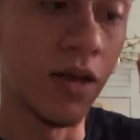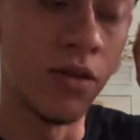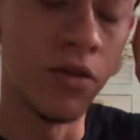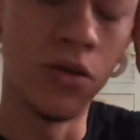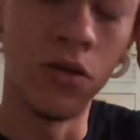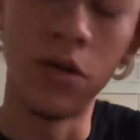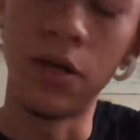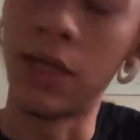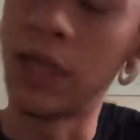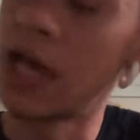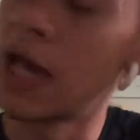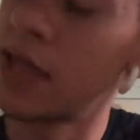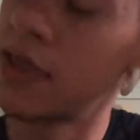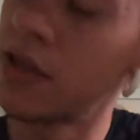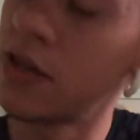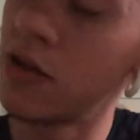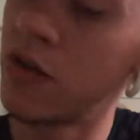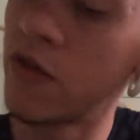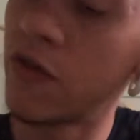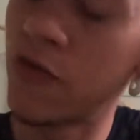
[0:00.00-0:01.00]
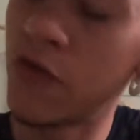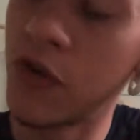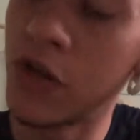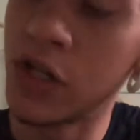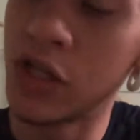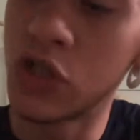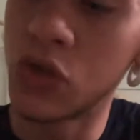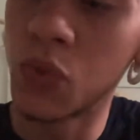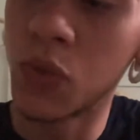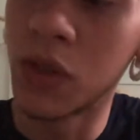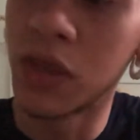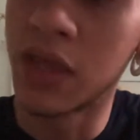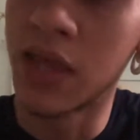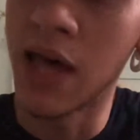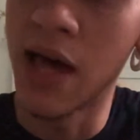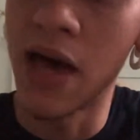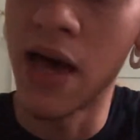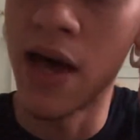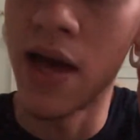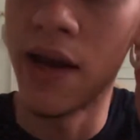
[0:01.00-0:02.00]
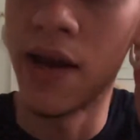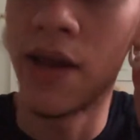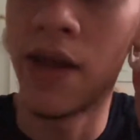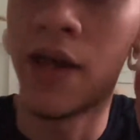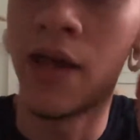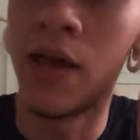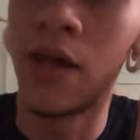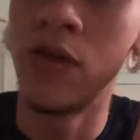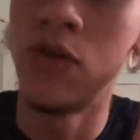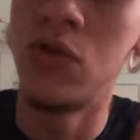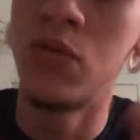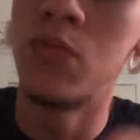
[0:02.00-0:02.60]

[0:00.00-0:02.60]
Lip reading: You're glad that you're finished with that, and you